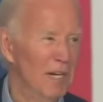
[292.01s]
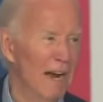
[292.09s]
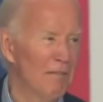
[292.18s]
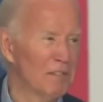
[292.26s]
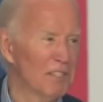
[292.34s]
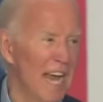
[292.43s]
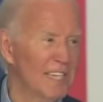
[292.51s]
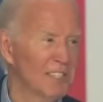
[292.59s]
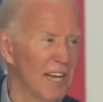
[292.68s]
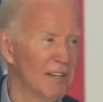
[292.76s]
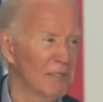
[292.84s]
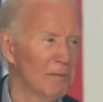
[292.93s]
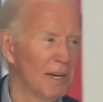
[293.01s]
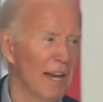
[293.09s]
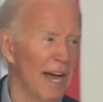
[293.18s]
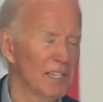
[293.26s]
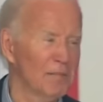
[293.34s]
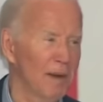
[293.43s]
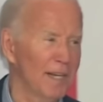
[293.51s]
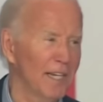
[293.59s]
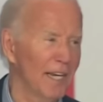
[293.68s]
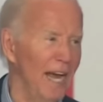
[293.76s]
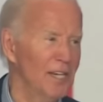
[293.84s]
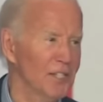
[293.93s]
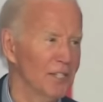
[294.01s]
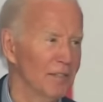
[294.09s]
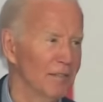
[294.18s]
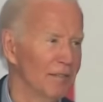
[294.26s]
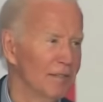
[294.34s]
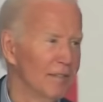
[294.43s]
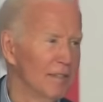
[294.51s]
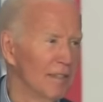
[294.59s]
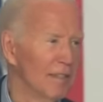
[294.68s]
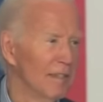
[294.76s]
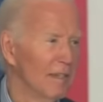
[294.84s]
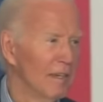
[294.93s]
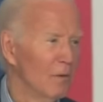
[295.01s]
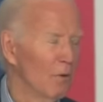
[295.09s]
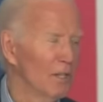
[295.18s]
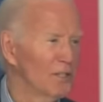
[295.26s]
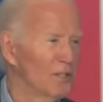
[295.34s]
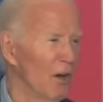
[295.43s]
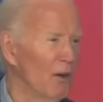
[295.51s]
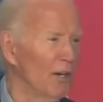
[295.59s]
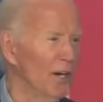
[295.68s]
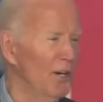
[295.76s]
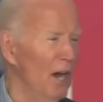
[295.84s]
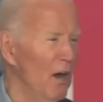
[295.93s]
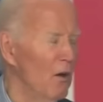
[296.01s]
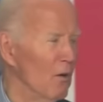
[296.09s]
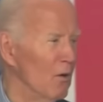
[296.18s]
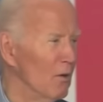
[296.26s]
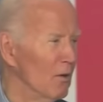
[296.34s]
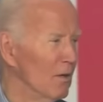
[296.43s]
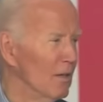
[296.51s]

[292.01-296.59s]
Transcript: But ever since then, there's been a lot of speculation. What's Joe going to do?